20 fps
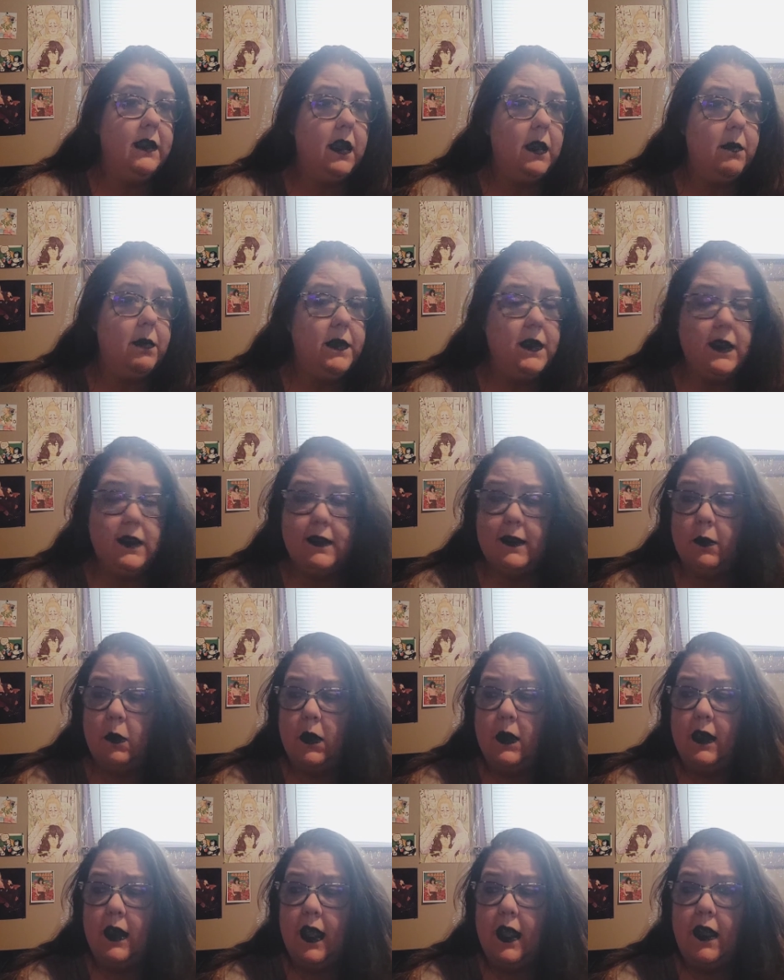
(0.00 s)
up this
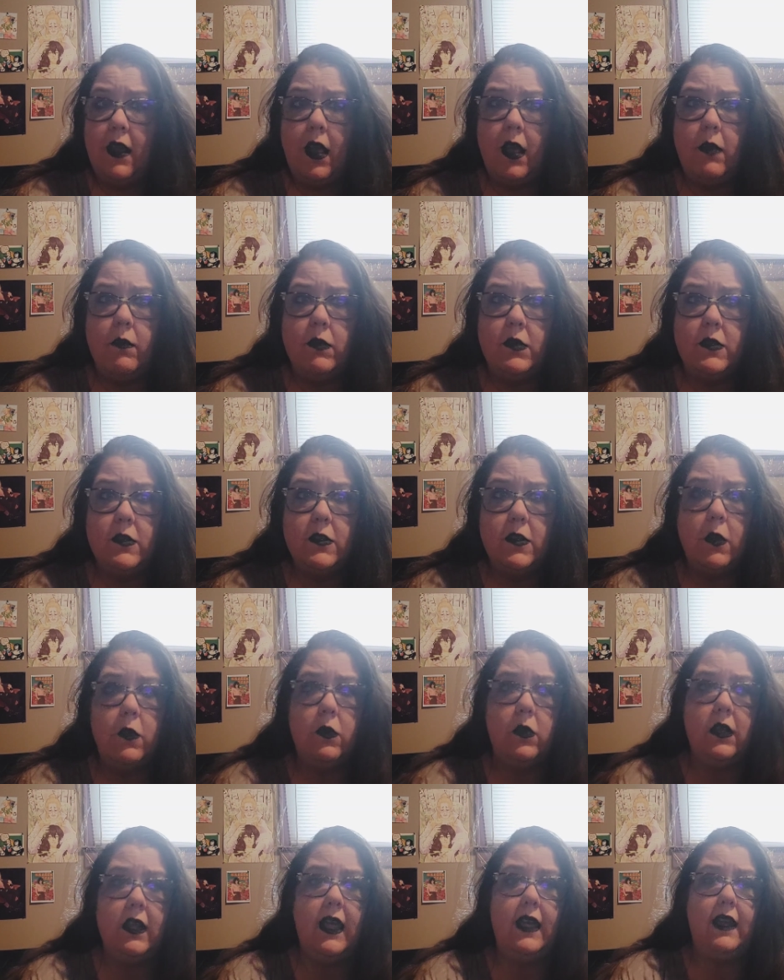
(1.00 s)
one and I'm so
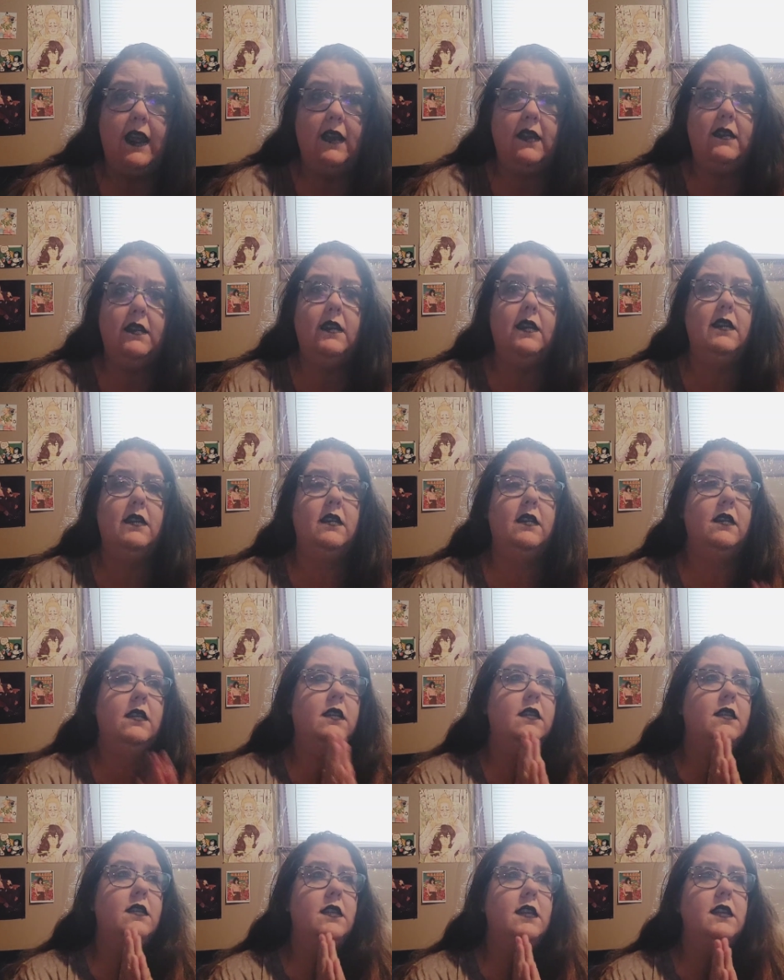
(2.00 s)
glad I did.
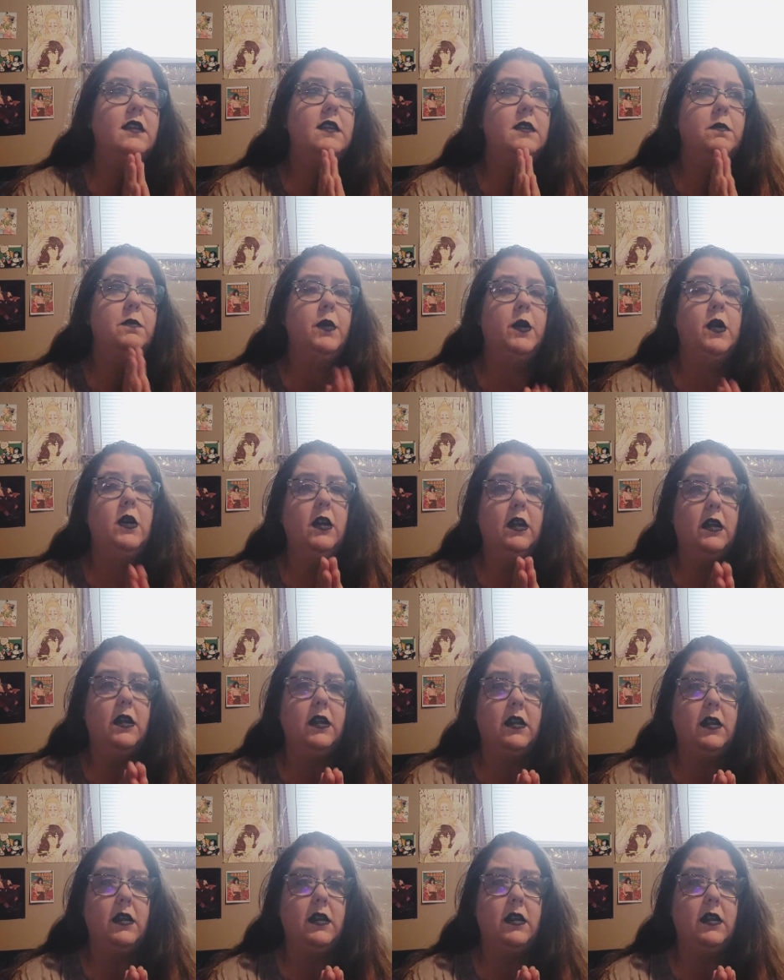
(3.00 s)
This book